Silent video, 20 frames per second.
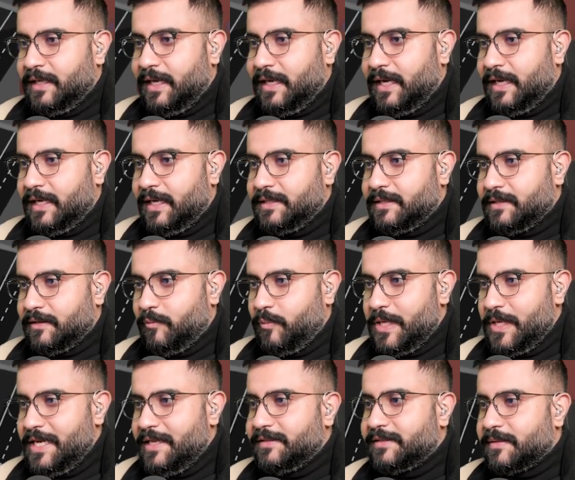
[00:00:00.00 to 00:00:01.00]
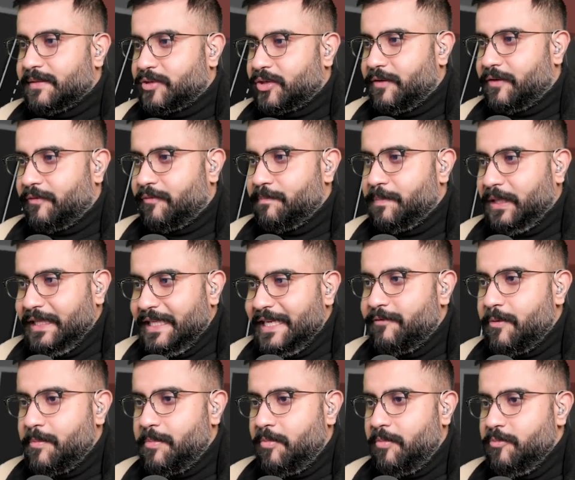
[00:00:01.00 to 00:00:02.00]
And we need some sort of
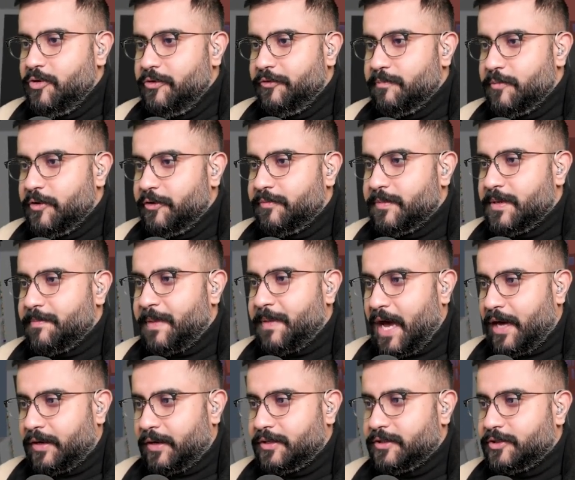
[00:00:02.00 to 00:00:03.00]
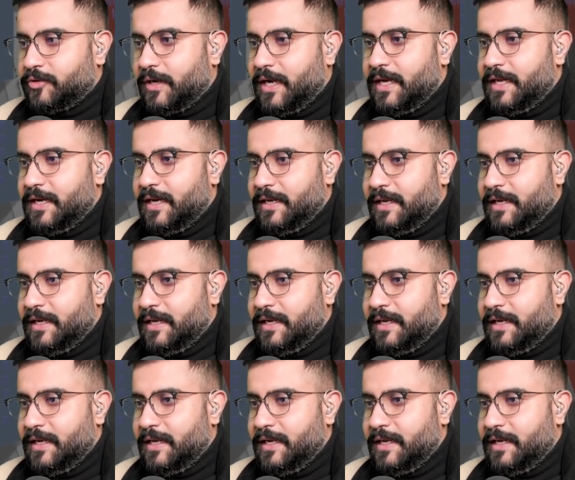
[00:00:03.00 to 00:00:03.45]
believable movement patterns, right?